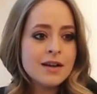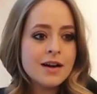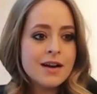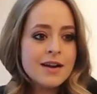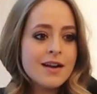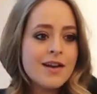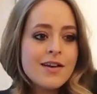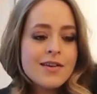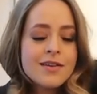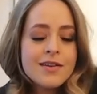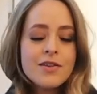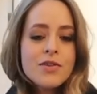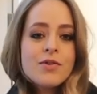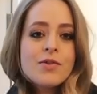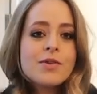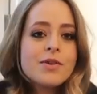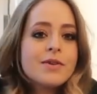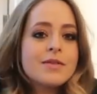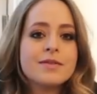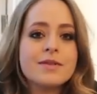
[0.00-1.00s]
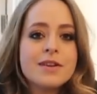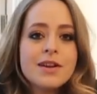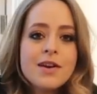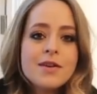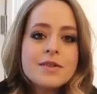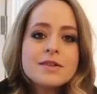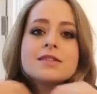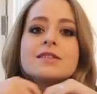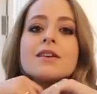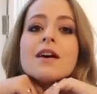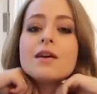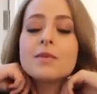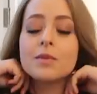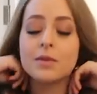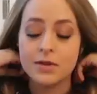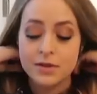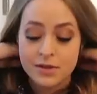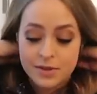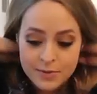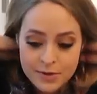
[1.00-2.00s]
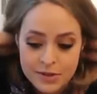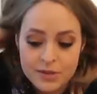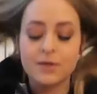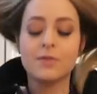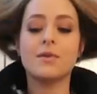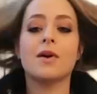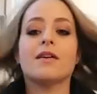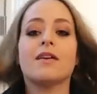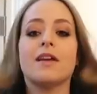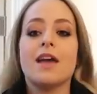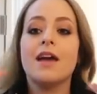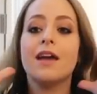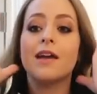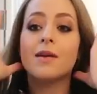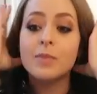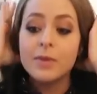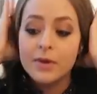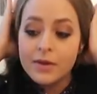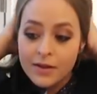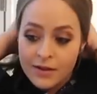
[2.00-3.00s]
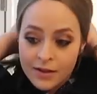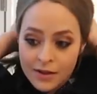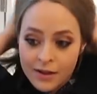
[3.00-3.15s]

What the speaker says: I know, I thought, you know, it's Star Wars, I'm just going to wear a cape.